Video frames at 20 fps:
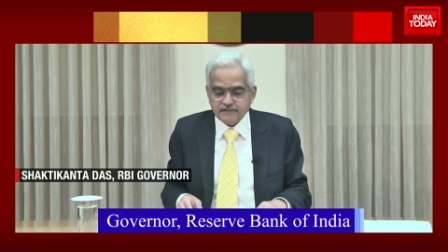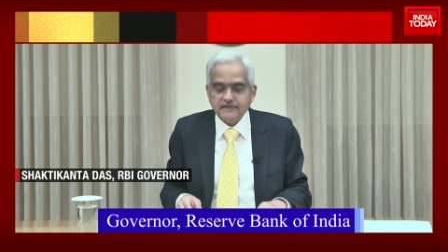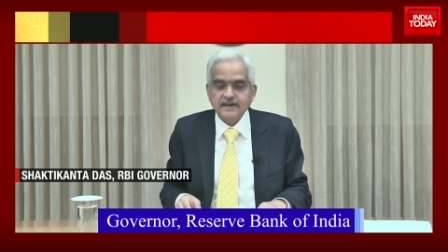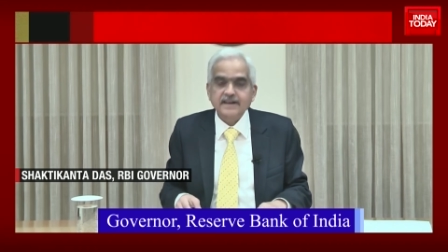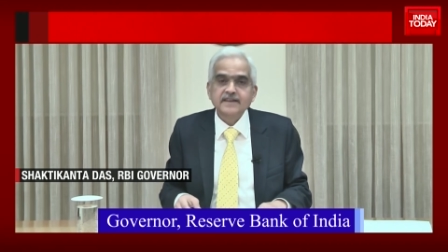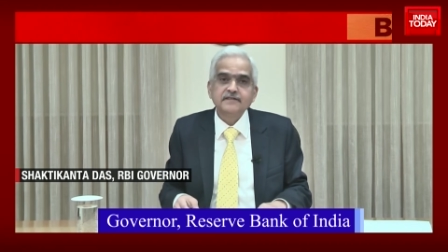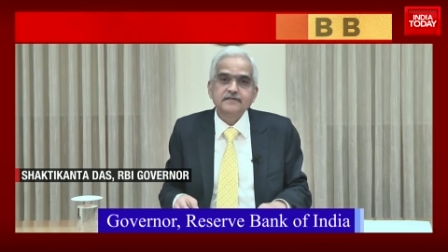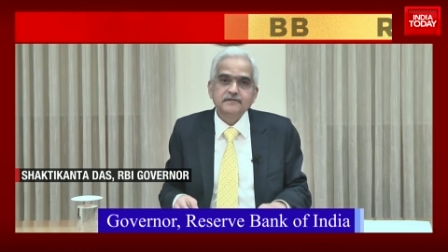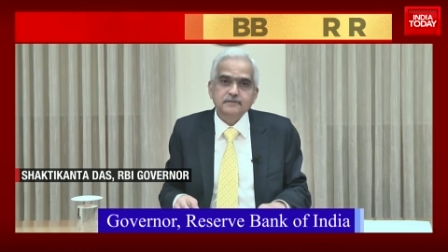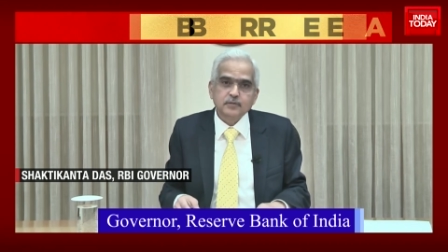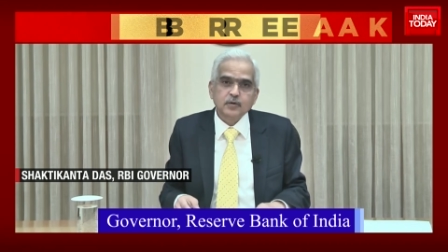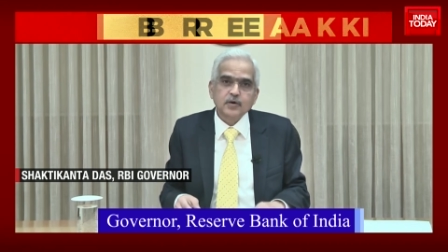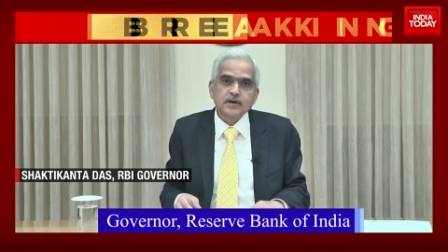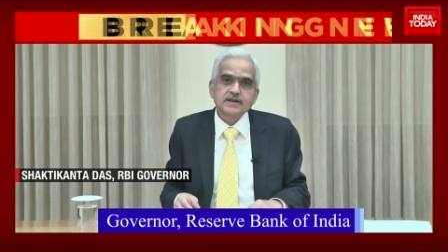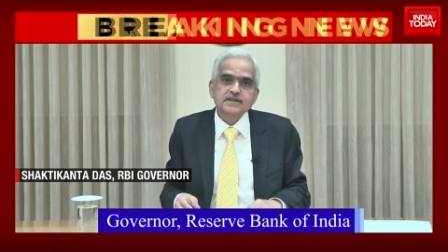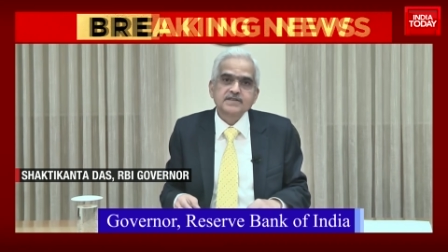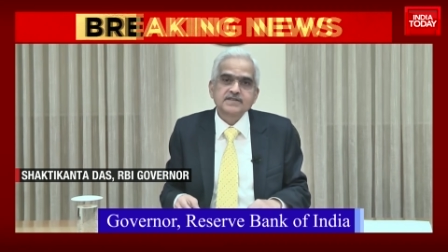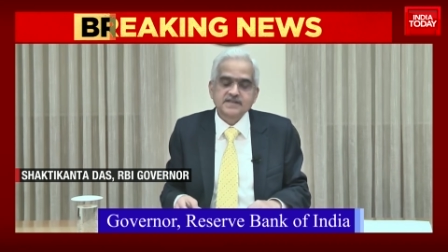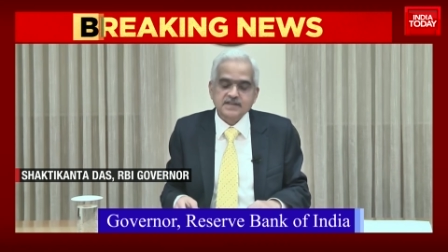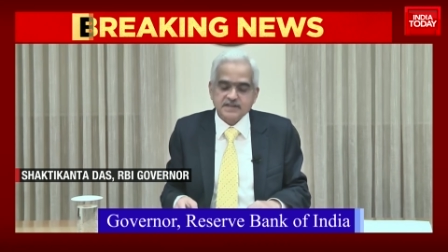
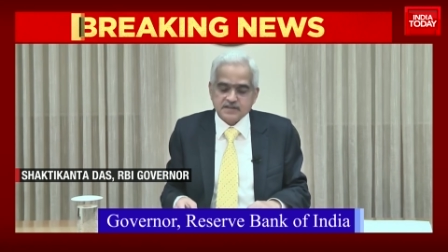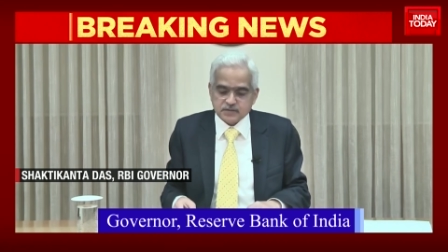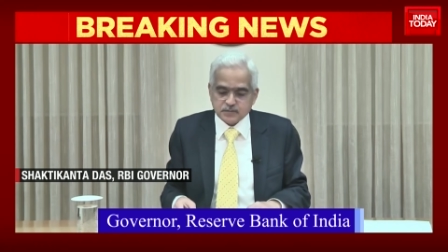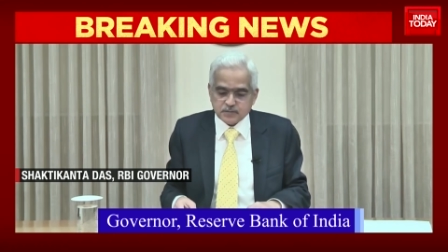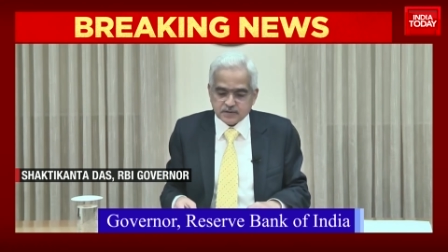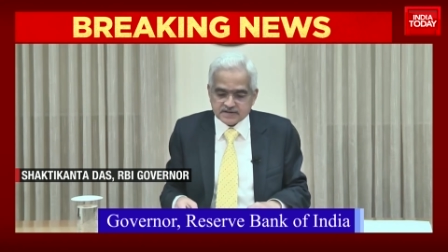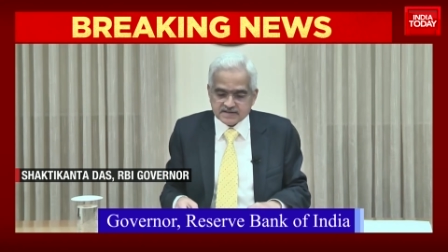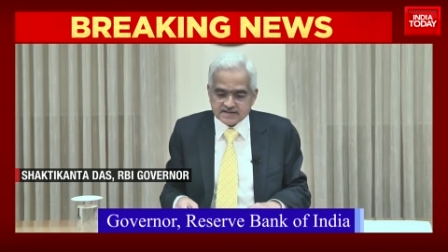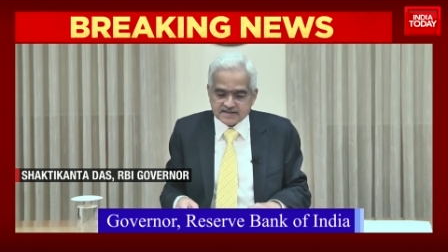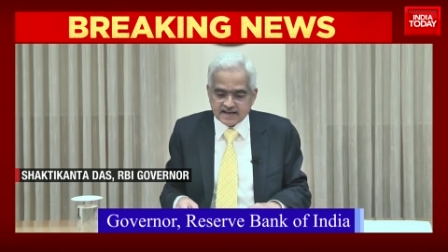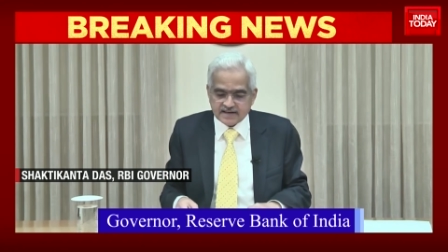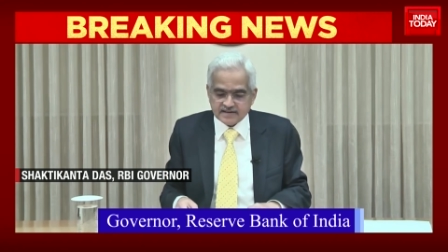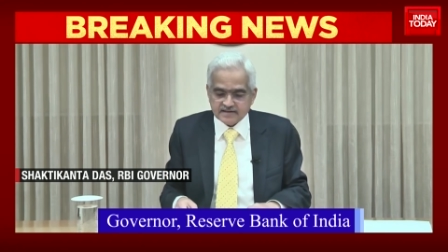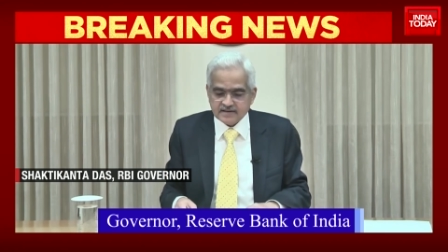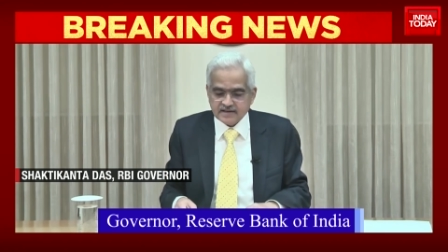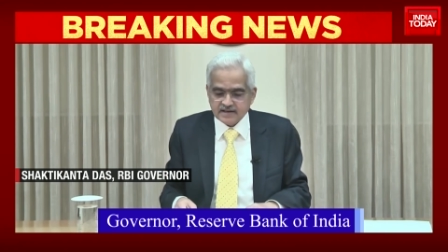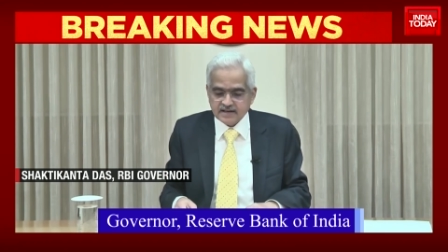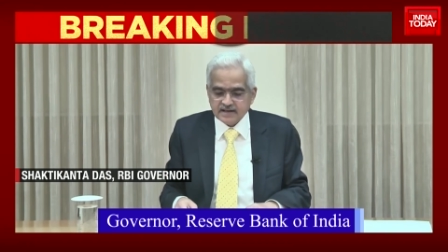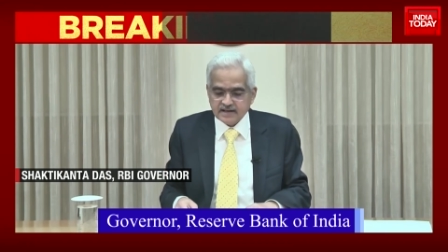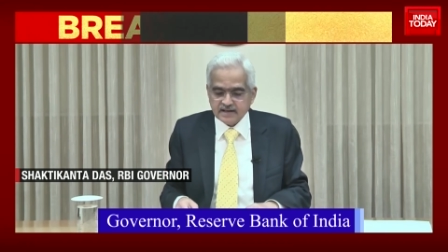5.6%
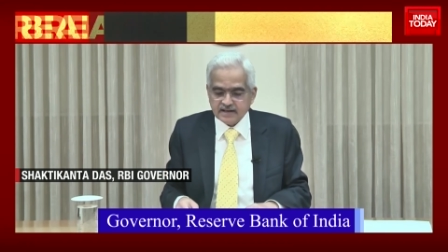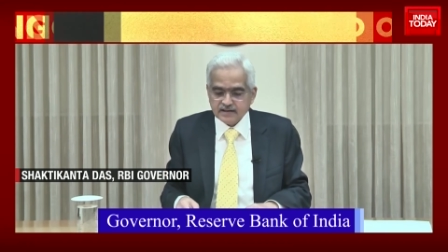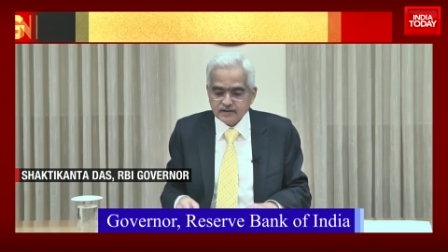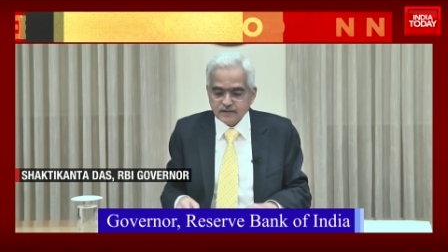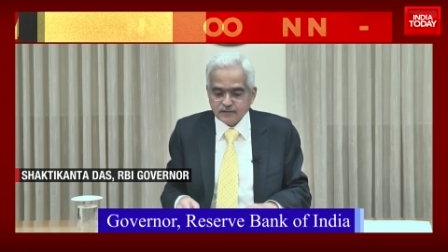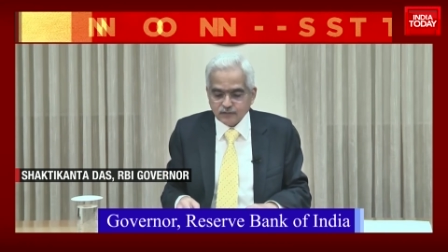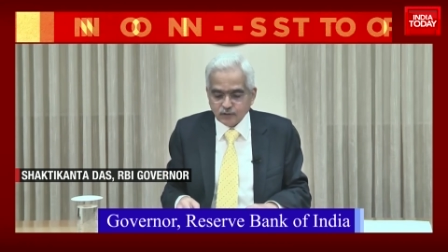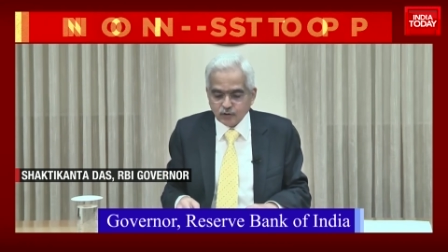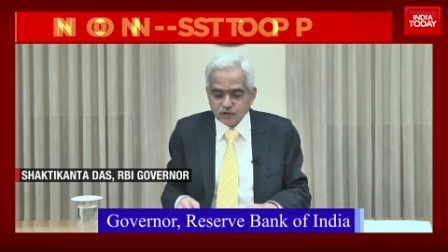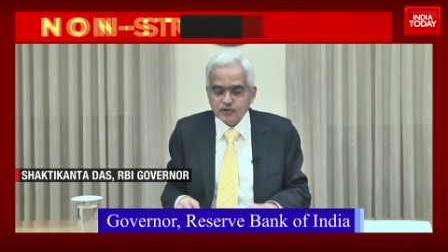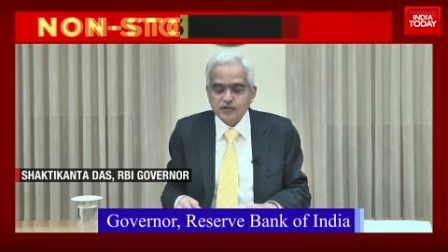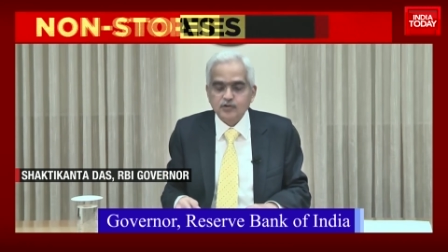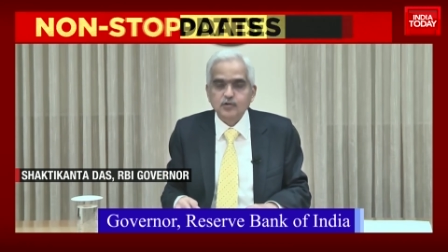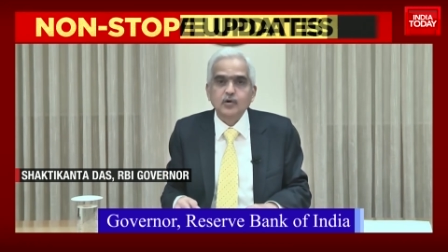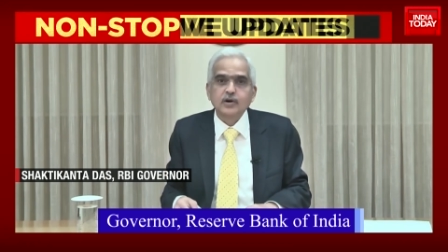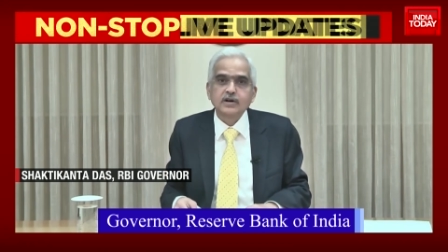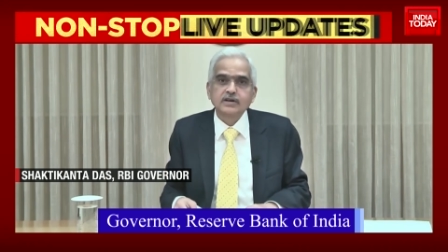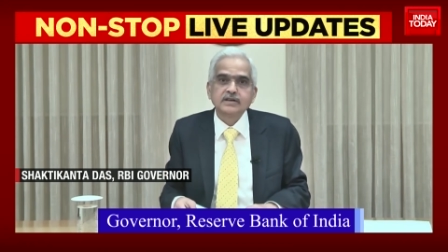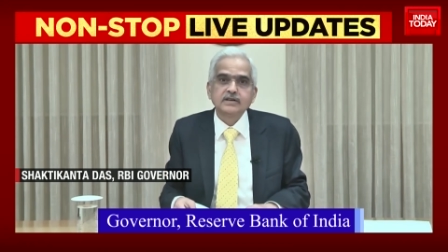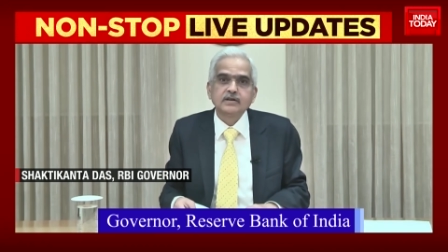in the fourth
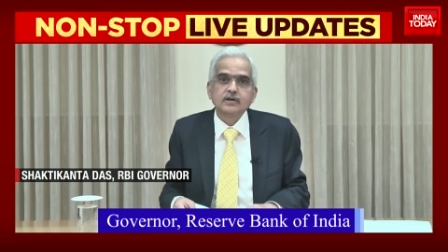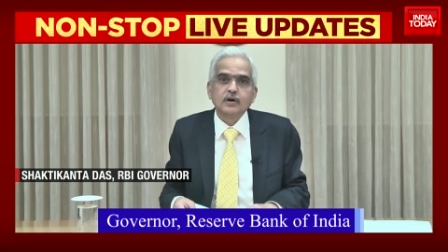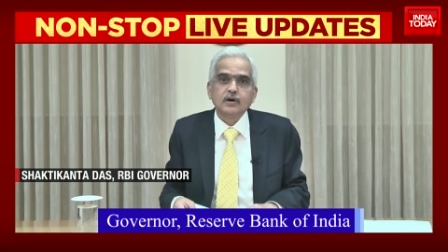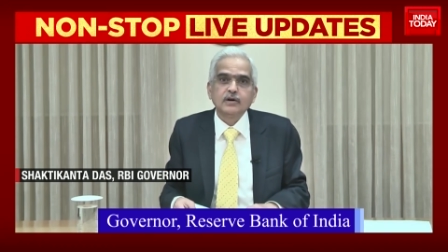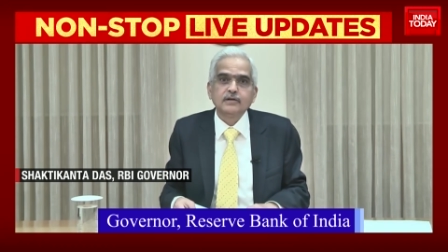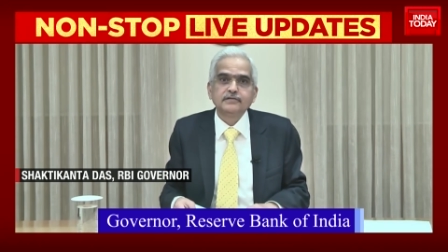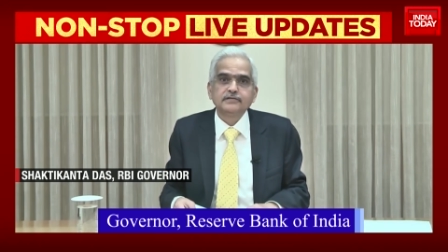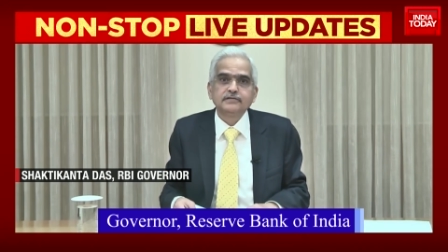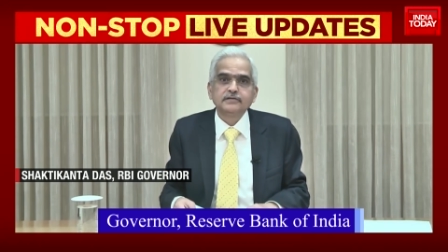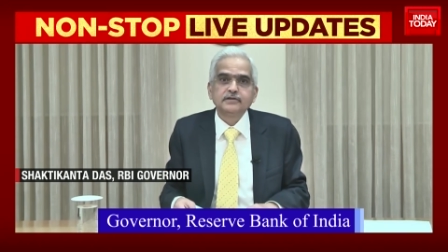quarter of